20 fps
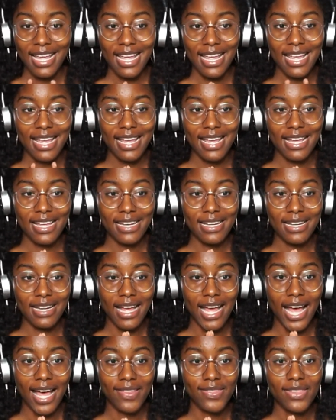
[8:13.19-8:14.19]

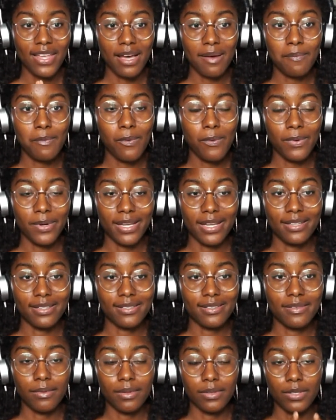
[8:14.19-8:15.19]
And at that
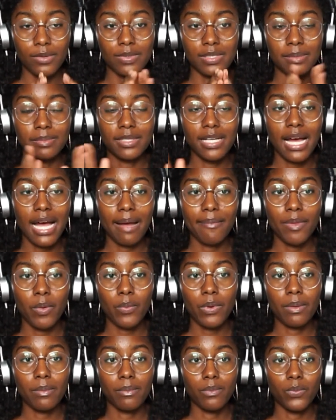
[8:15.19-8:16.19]
point, there was some time that
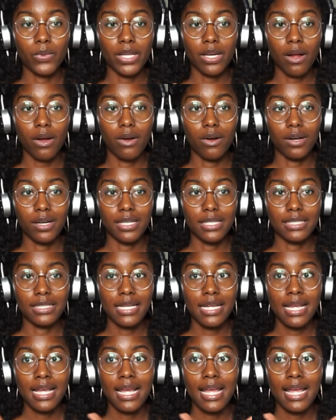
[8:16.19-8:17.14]
went, went on,